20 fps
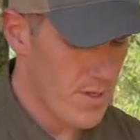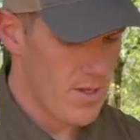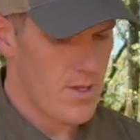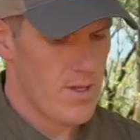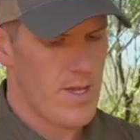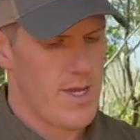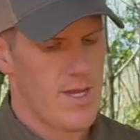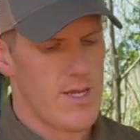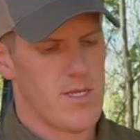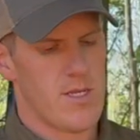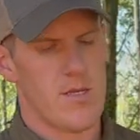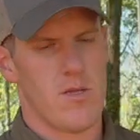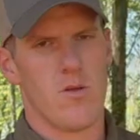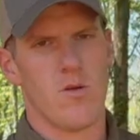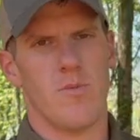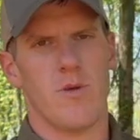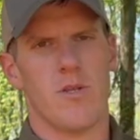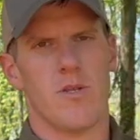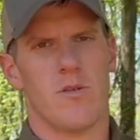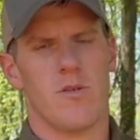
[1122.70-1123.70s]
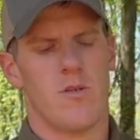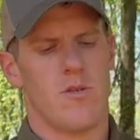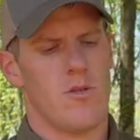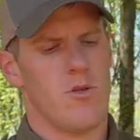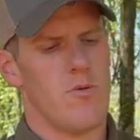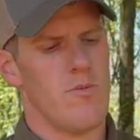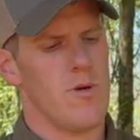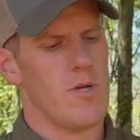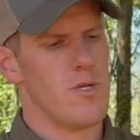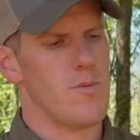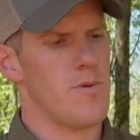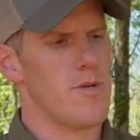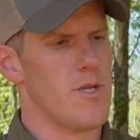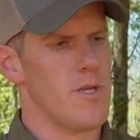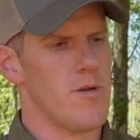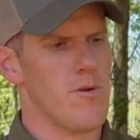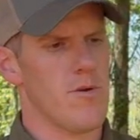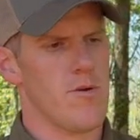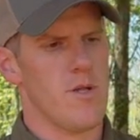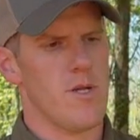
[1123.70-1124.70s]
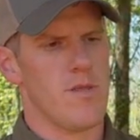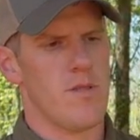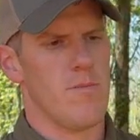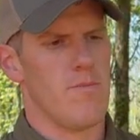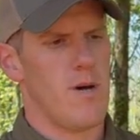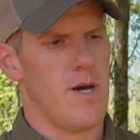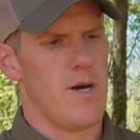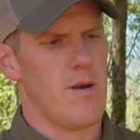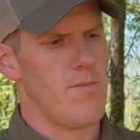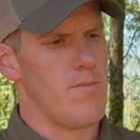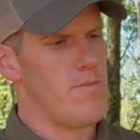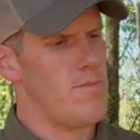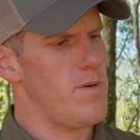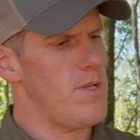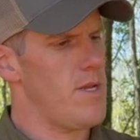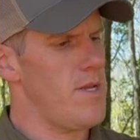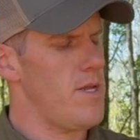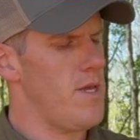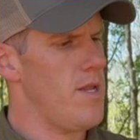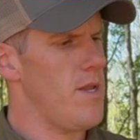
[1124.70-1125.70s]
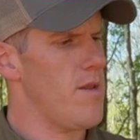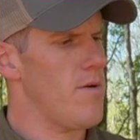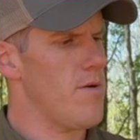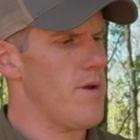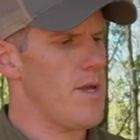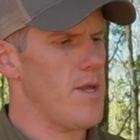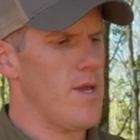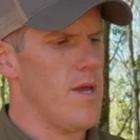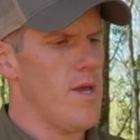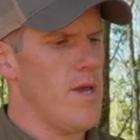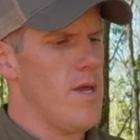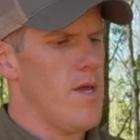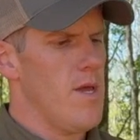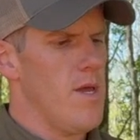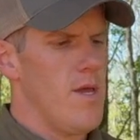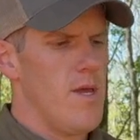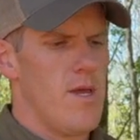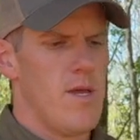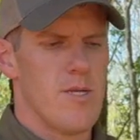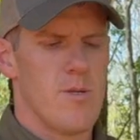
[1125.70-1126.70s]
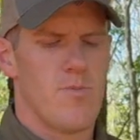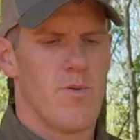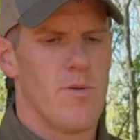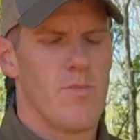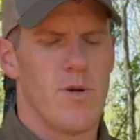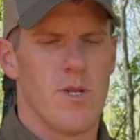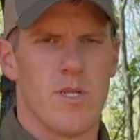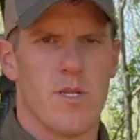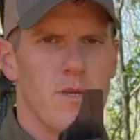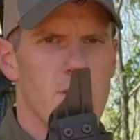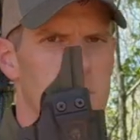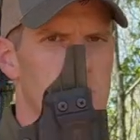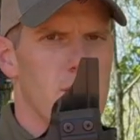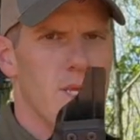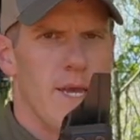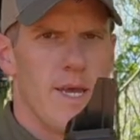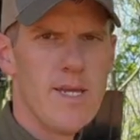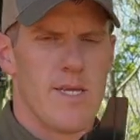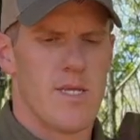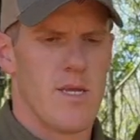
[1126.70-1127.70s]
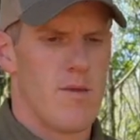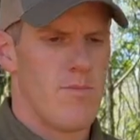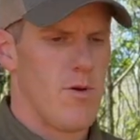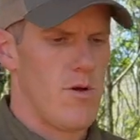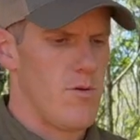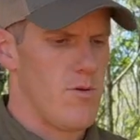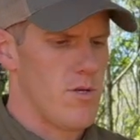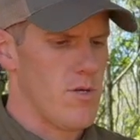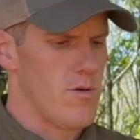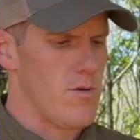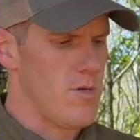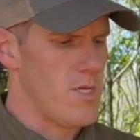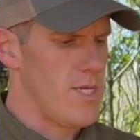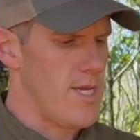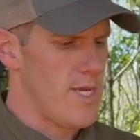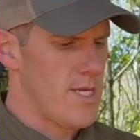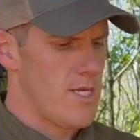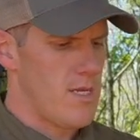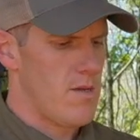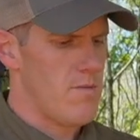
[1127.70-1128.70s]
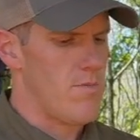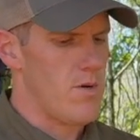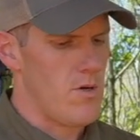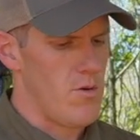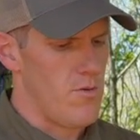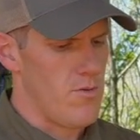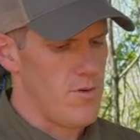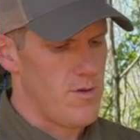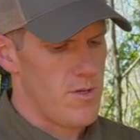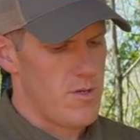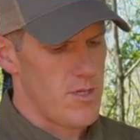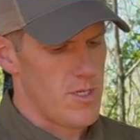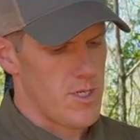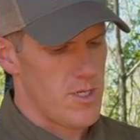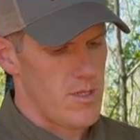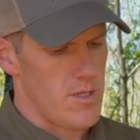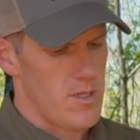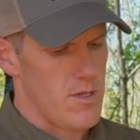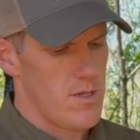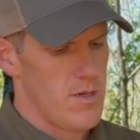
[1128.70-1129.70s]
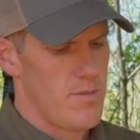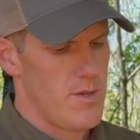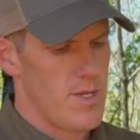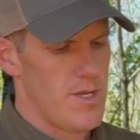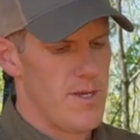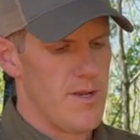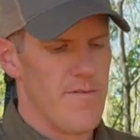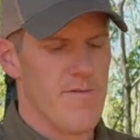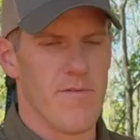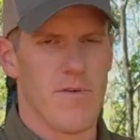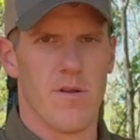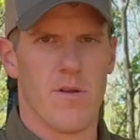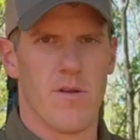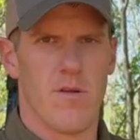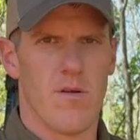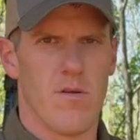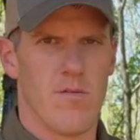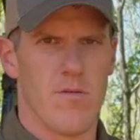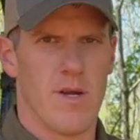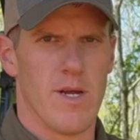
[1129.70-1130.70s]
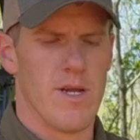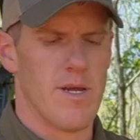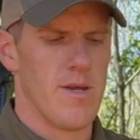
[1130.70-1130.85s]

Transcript: it has a little bit too much material at the bottom, but at any rate, it's pretty much the exact same holster, exact same mold, just a little bit different right